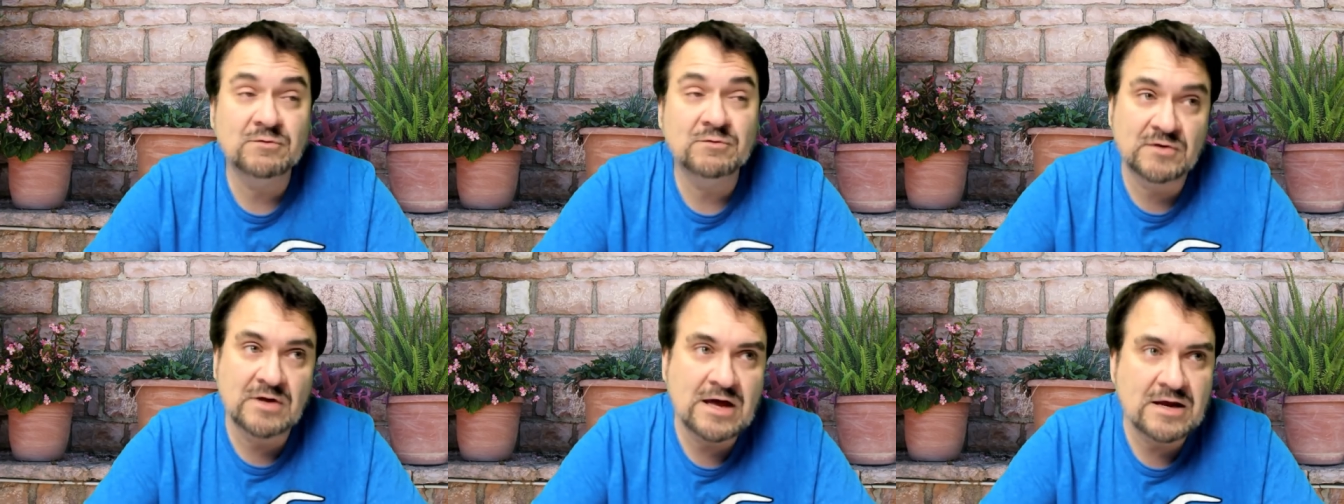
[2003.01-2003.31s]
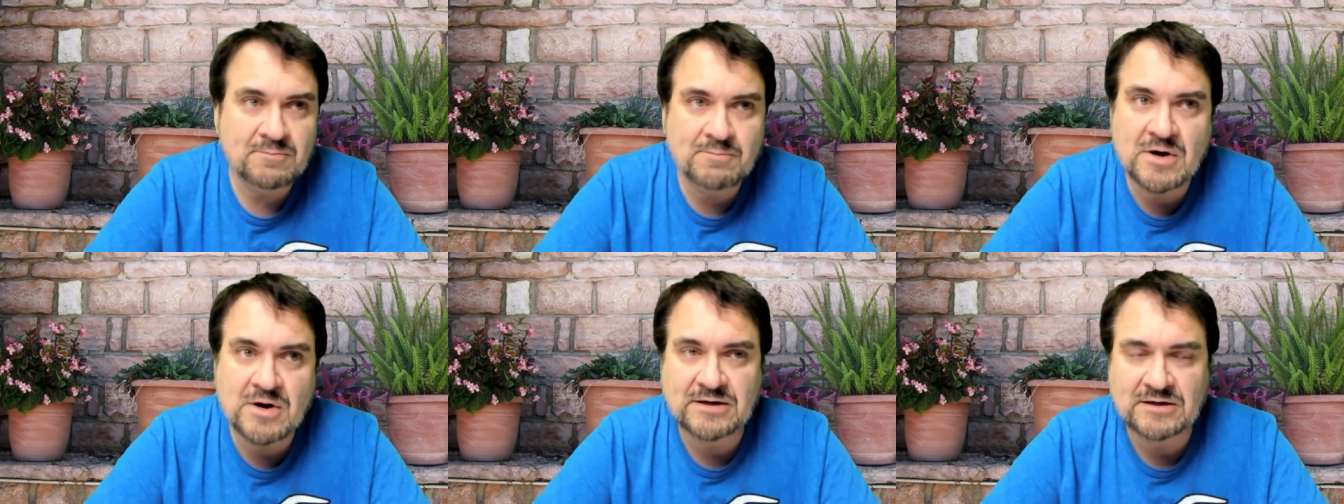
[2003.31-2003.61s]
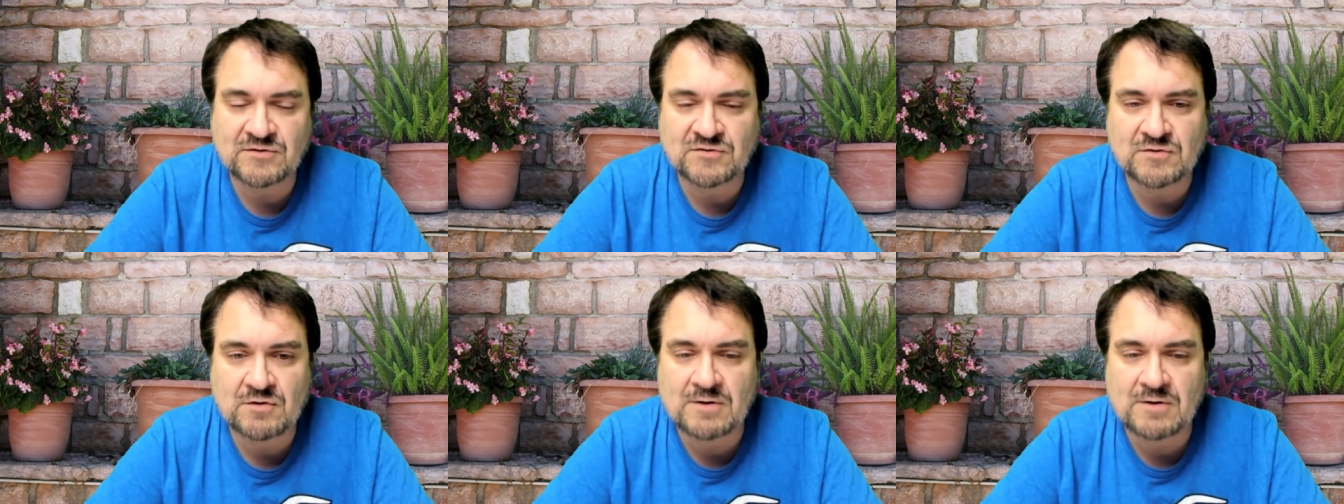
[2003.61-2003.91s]
It was a lot of
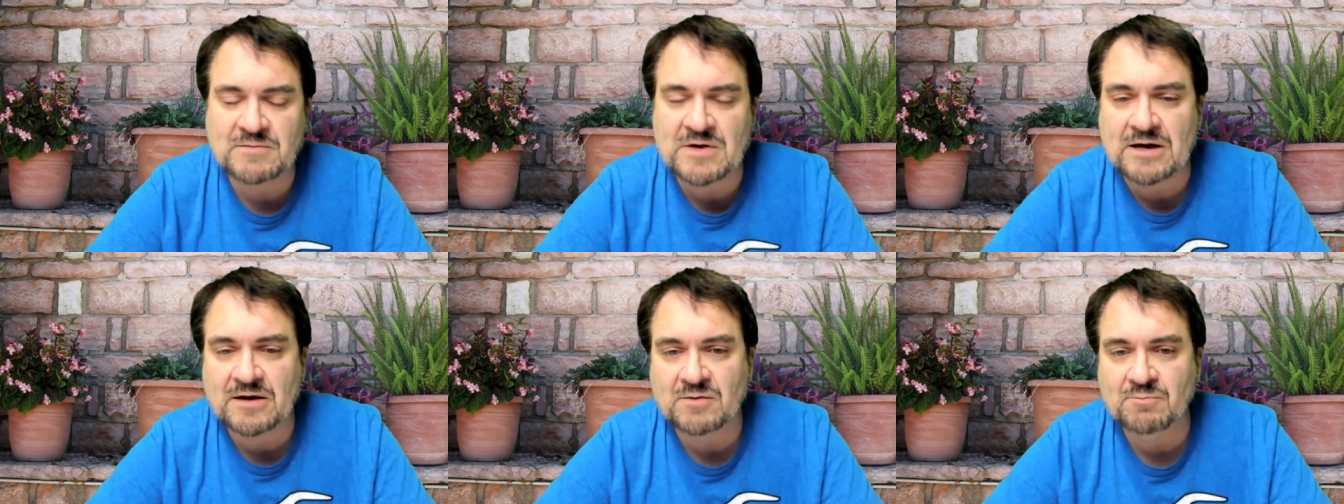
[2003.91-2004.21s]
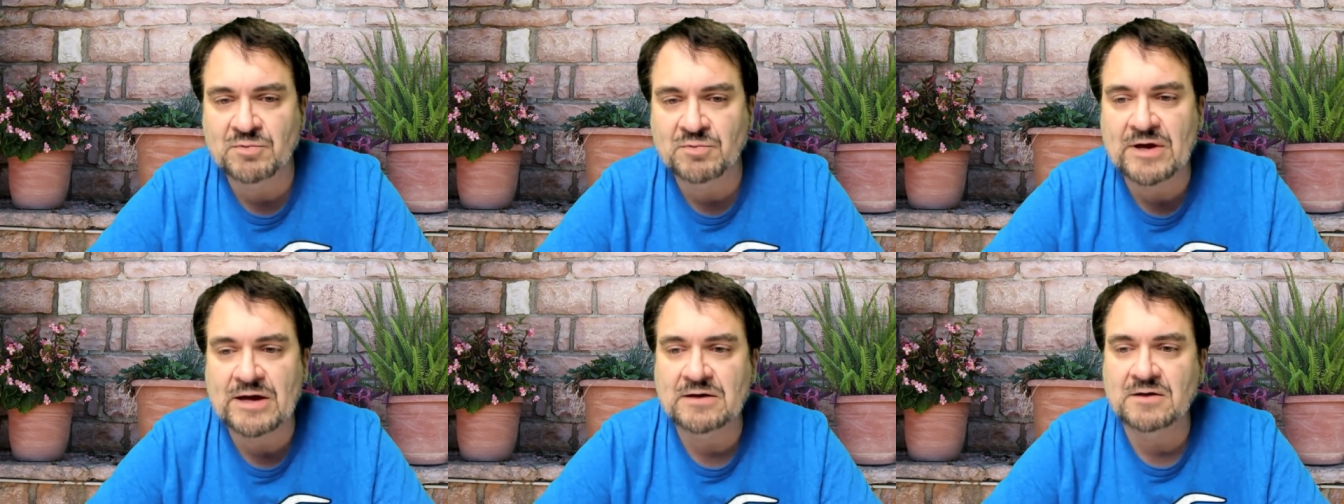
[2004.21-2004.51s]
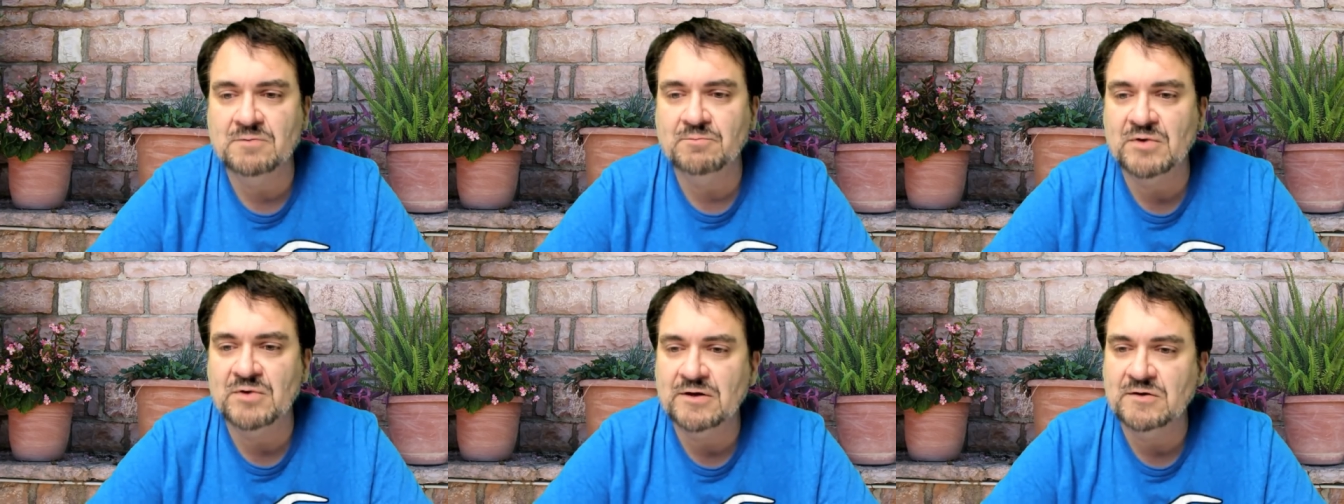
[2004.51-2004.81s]
money, so I'm not
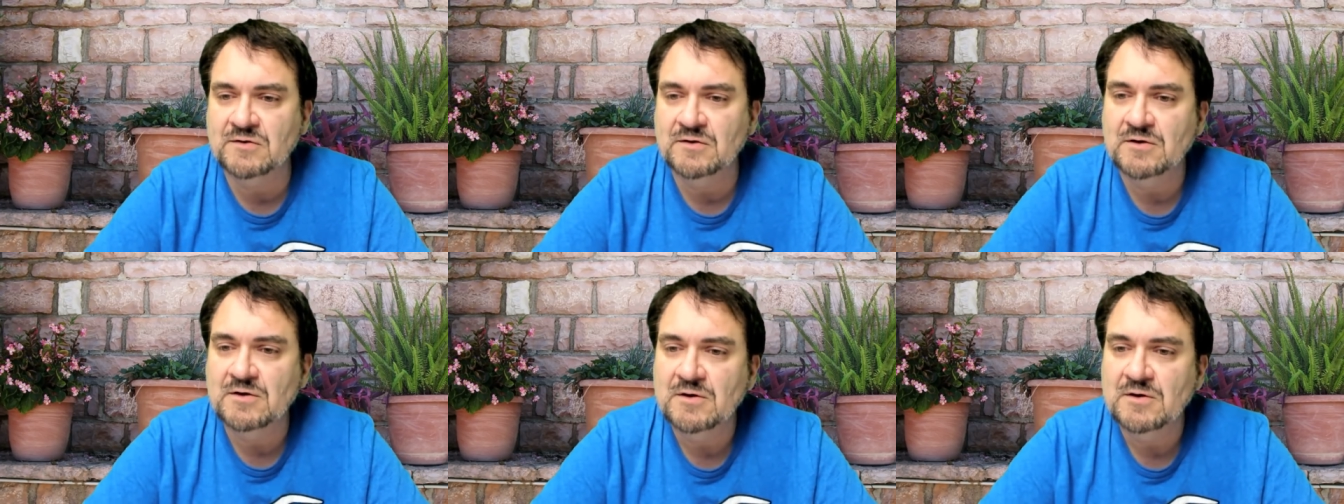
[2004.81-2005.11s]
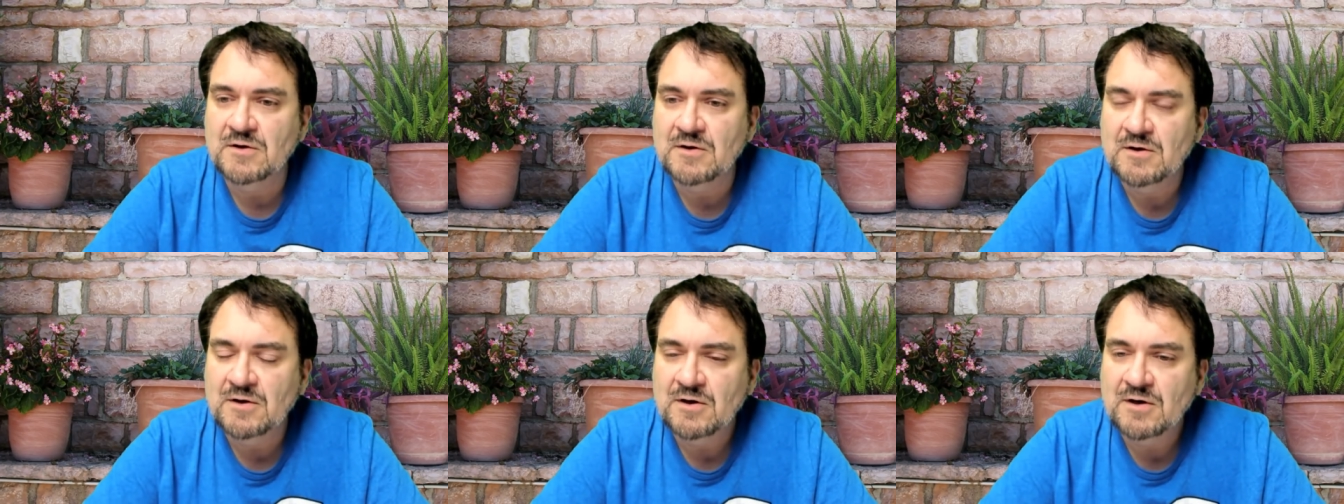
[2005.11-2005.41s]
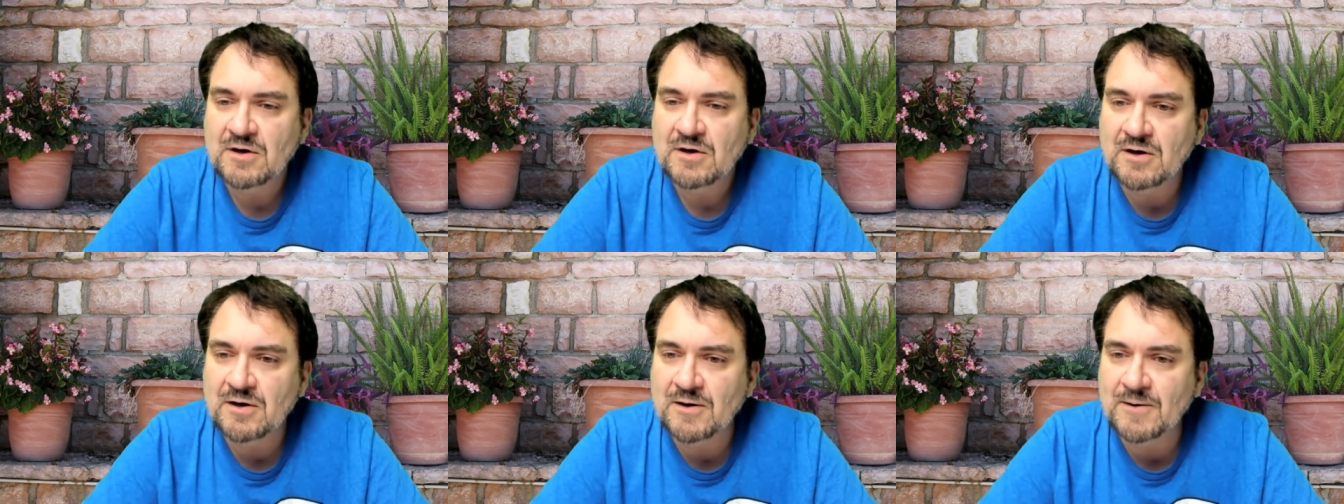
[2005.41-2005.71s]
complaining, but
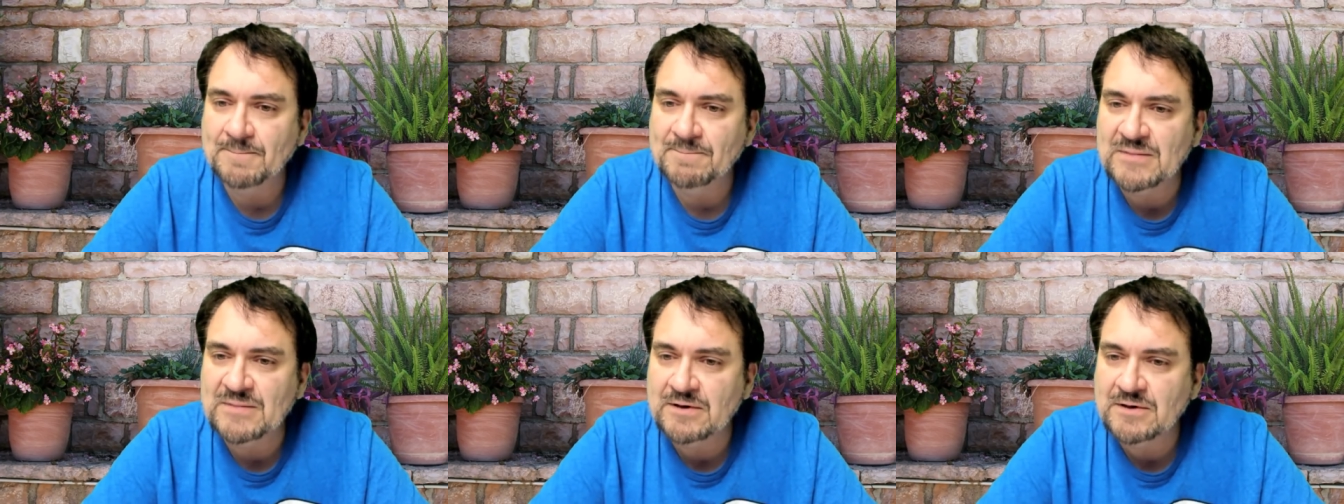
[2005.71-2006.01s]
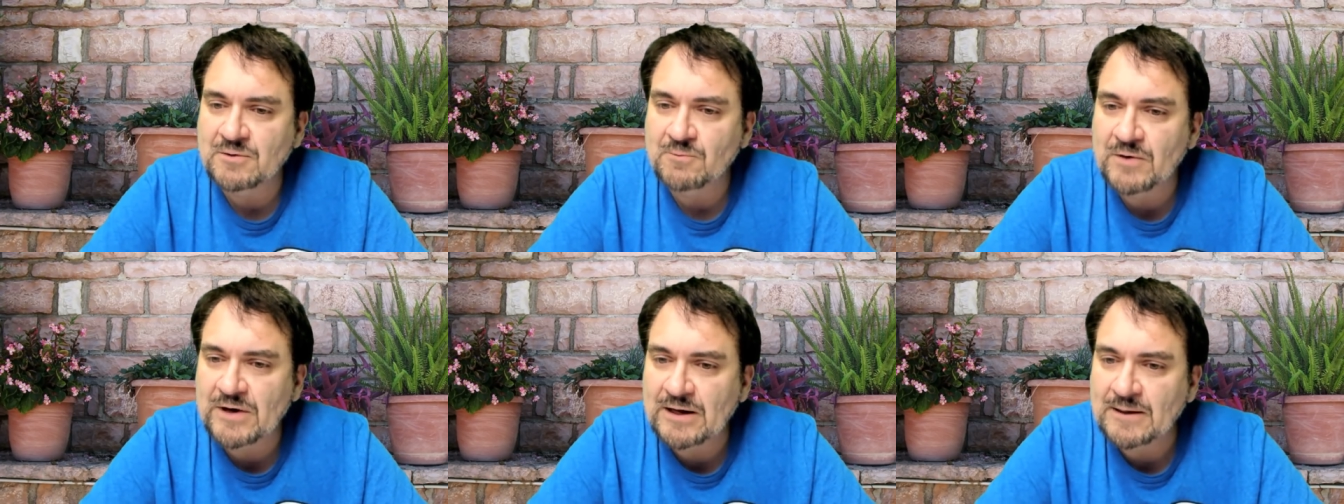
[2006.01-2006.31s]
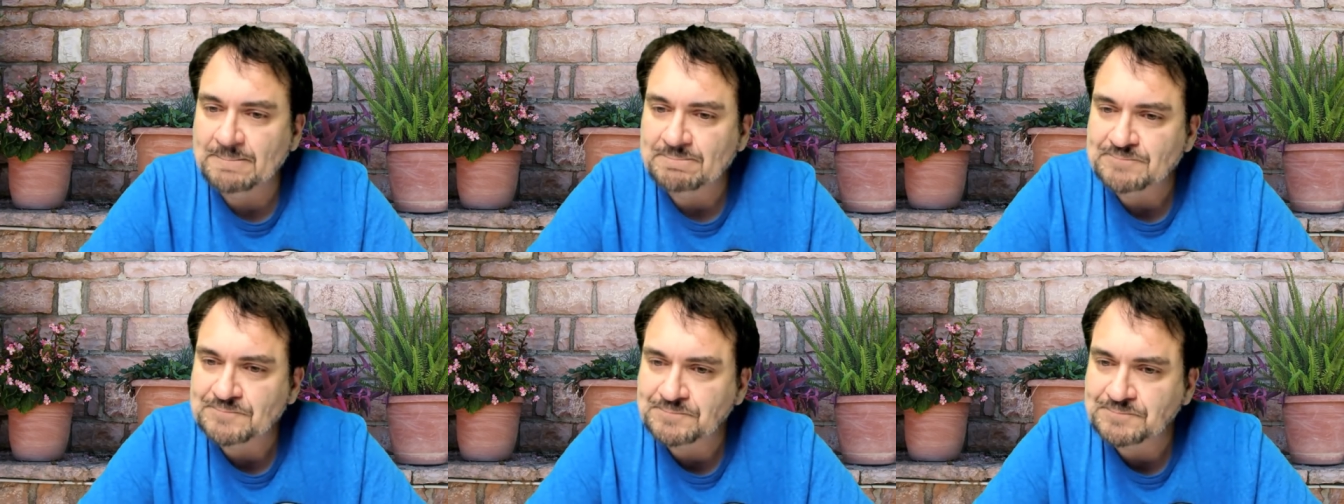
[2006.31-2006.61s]
um,
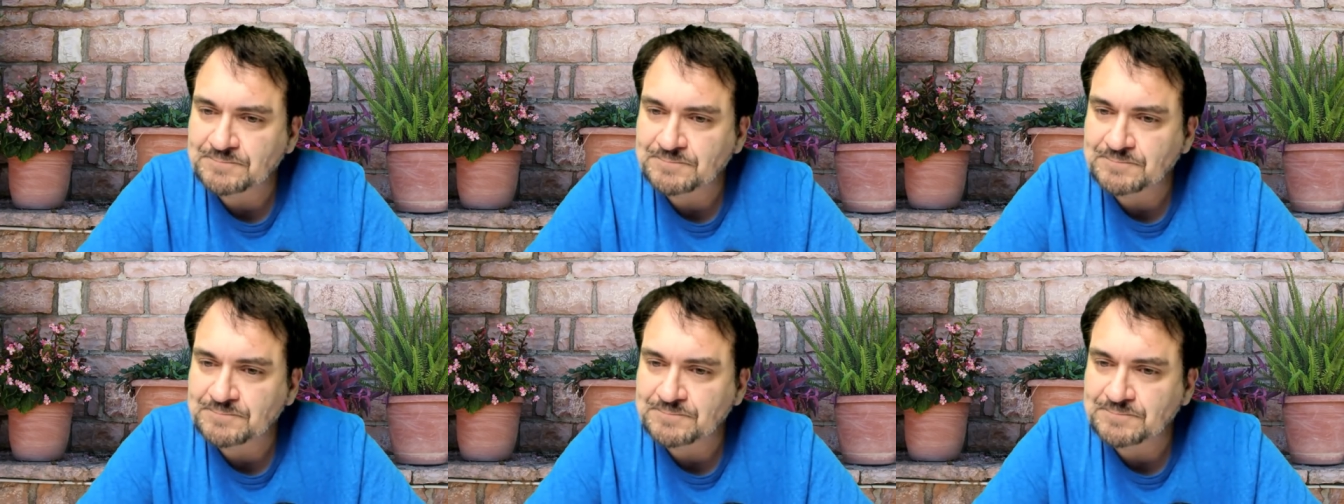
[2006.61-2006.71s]
anyway.